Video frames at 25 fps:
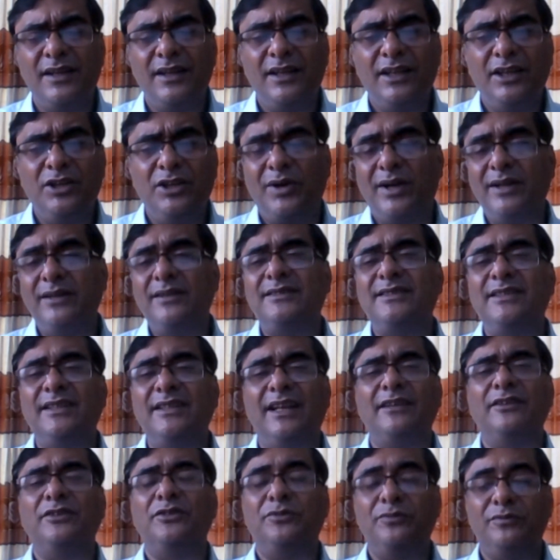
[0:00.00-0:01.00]
You
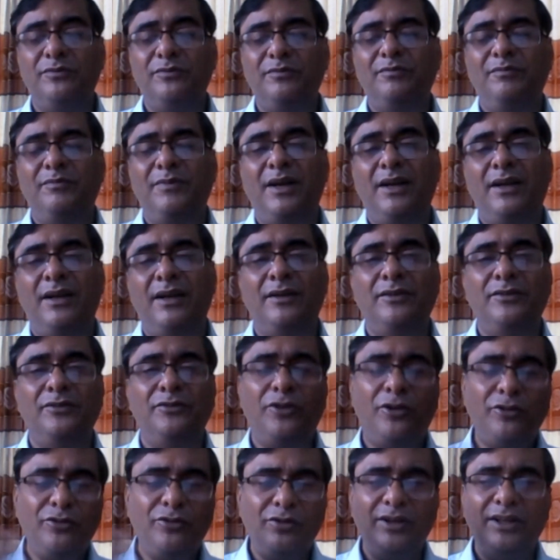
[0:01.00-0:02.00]
understand
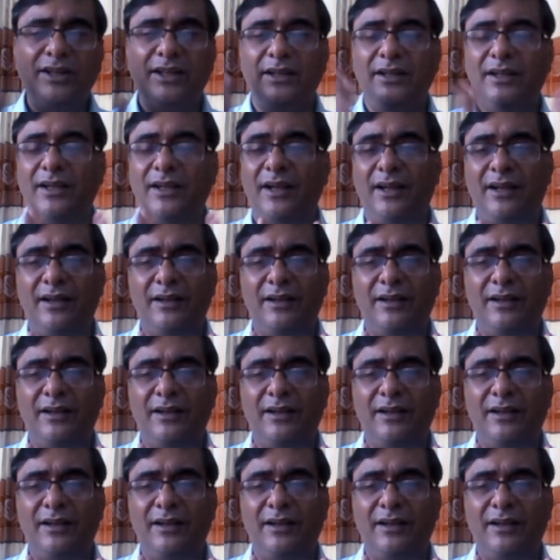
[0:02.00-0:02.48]
not only